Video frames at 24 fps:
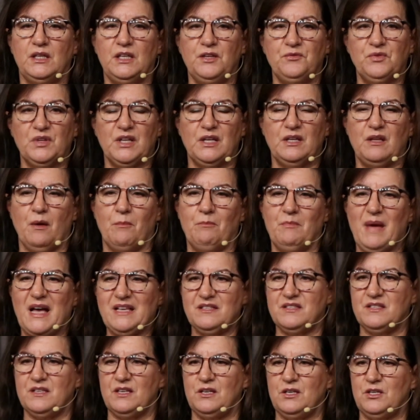even in the
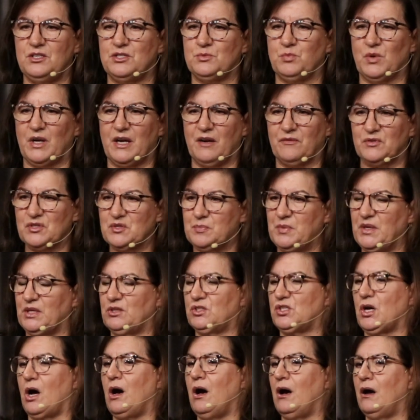message, whatever's
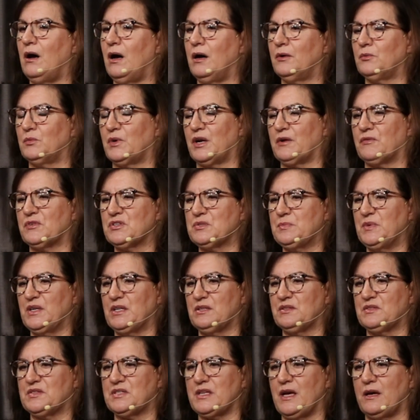being taught, whatever's
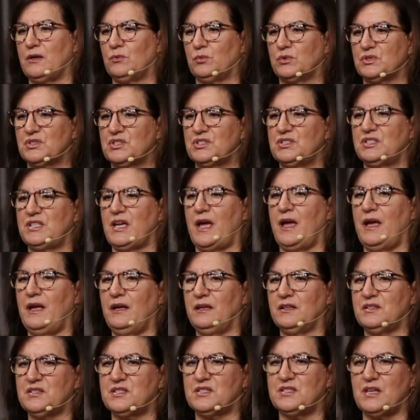being said, we're
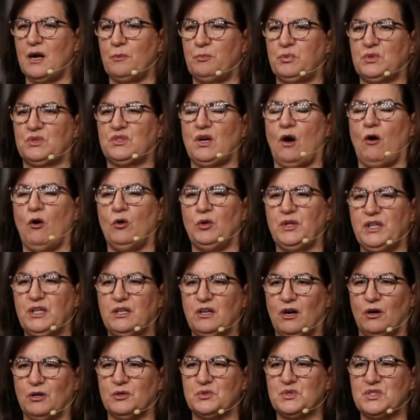staying in step with the Holy
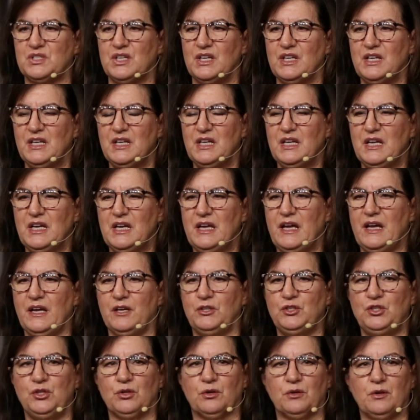Ghost.
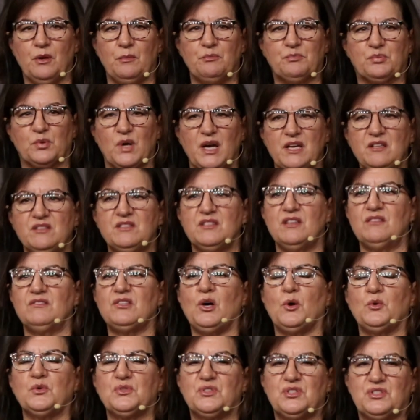And you're embracing
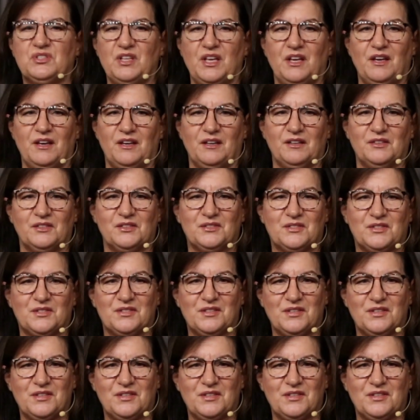those things